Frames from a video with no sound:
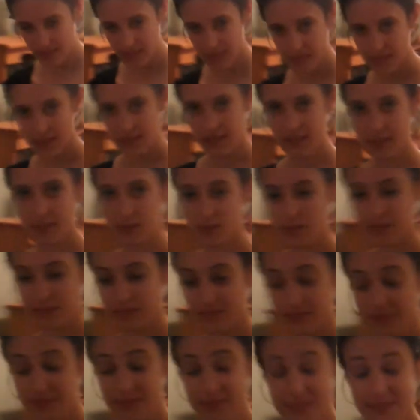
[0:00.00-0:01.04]
How was
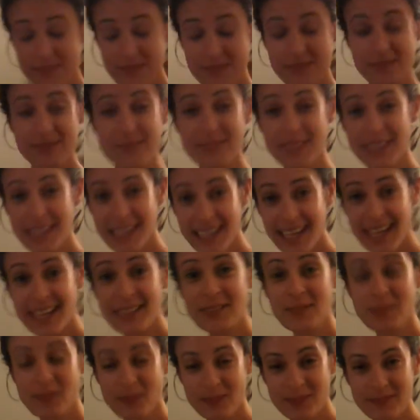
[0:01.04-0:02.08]
practice, Debs?
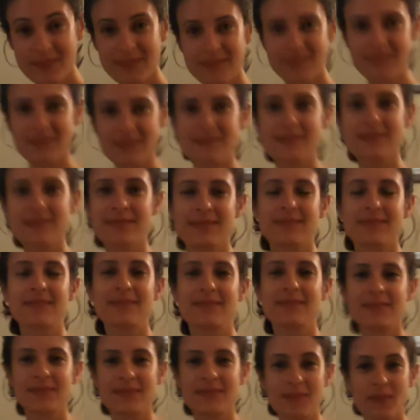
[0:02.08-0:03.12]
Good. Yeah.
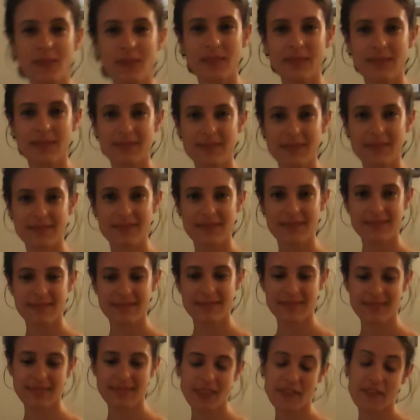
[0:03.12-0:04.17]
are you tell still
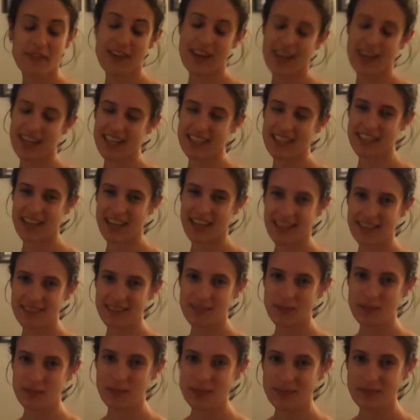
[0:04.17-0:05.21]
tired? Very tired. Are
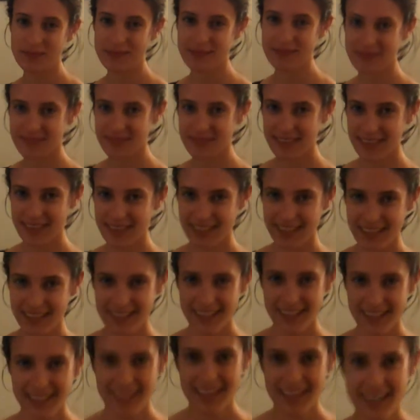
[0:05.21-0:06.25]
you feeling a bit
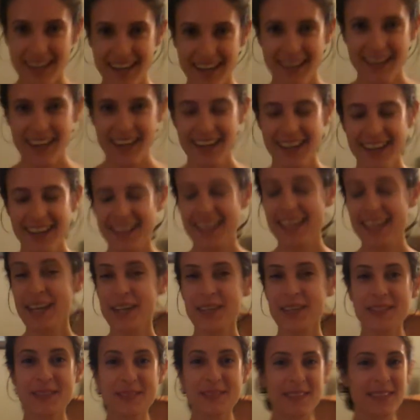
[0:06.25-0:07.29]
better about it than
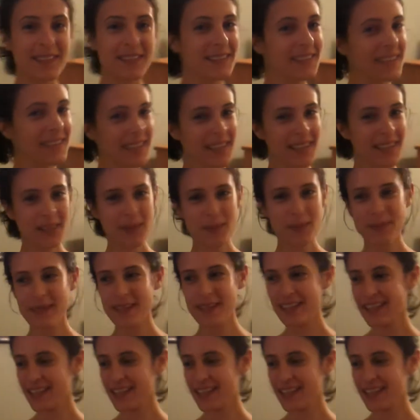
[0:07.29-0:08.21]
it'll, you were before?